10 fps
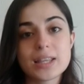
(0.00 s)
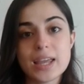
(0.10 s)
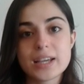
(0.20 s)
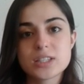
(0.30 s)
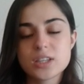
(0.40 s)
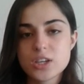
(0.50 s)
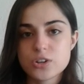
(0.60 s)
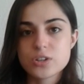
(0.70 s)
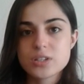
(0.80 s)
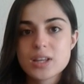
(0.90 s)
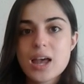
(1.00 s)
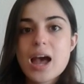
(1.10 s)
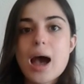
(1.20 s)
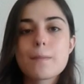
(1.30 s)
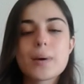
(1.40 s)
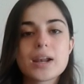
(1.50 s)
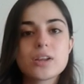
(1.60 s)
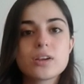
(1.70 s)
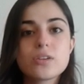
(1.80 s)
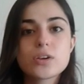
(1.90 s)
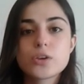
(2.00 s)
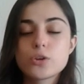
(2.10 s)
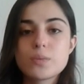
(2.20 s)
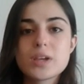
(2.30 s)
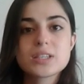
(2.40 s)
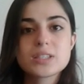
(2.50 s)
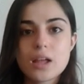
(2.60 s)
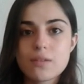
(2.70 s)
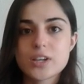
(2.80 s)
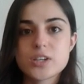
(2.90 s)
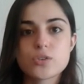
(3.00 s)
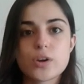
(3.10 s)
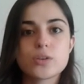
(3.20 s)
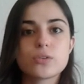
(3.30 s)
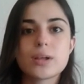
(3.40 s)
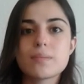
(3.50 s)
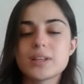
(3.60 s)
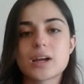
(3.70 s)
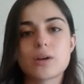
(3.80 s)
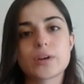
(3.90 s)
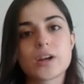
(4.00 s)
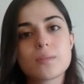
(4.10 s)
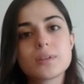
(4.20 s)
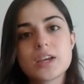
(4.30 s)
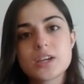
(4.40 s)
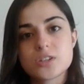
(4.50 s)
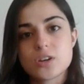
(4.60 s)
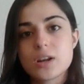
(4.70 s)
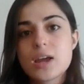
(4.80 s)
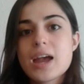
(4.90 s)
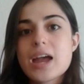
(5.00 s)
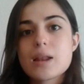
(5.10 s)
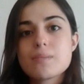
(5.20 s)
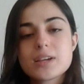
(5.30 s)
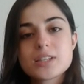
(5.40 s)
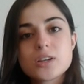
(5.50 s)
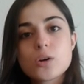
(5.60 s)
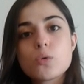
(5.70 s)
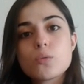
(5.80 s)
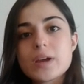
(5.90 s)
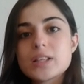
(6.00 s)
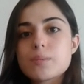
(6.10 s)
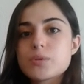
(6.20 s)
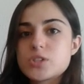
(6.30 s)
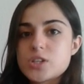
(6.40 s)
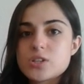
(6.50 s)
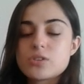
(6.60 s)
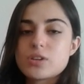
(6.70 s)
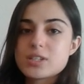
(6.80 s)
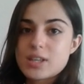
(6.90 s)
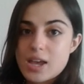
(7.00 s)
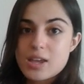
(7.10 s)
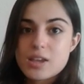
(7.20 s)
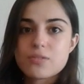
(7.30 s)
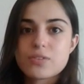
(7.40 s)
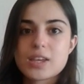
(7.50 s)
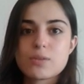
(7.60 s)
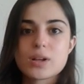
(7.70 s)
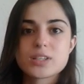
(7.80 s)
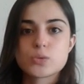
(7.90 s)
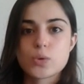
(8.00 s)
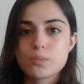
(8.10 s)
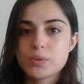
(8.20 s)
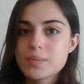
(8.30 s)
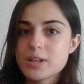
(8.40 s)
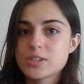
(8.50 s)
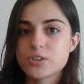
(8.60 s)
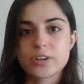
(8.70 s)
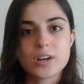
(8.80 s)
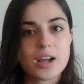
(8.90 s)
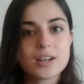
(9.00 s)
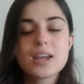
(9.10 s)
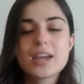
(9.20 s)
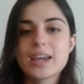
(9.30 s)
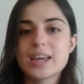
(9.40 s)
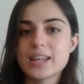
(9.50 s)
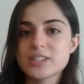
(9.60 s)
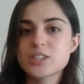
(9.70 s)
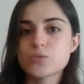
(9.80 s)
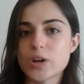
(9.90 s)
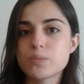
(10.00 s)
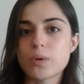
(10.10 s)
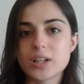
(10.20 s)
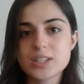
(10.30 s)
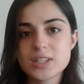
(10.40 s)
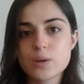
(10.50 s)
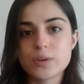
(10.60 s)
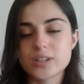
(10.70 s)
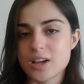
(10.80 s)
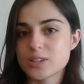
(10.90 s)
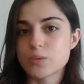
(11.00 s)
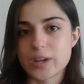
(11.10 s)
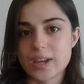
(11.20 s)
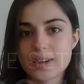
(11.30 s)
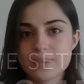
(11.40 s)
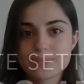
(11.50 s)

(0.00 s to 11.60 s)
next years, a panel could be established so it could emit a recommendation, and Mexico will be in the position to decide if he wants to implement it or not in its trade policy with Costa Rica.